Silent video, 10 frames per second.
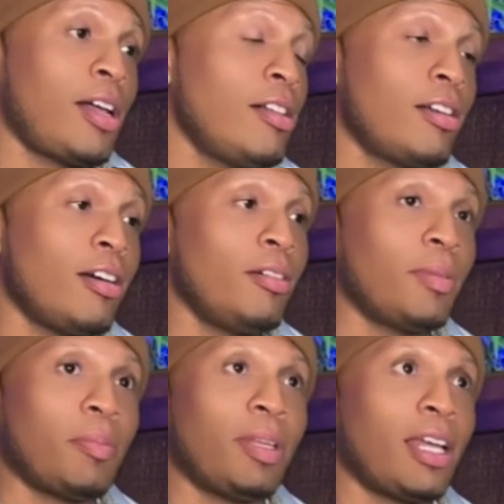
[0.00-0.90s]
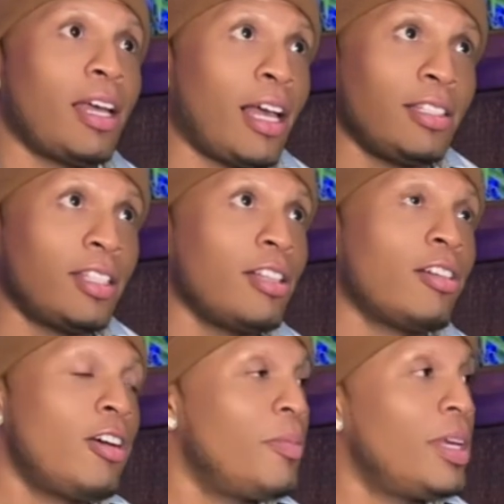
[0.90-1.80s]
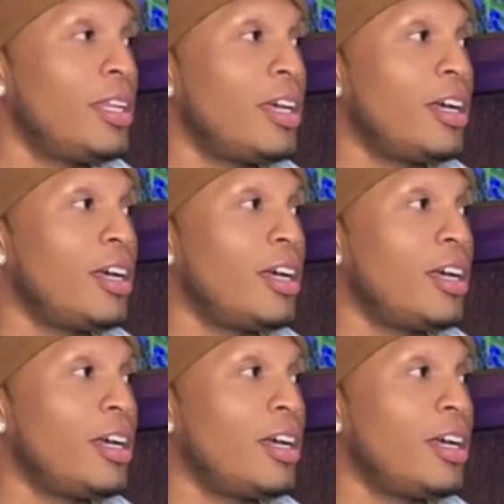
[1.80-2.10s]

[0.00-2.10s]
I'll come. I mean, I still come and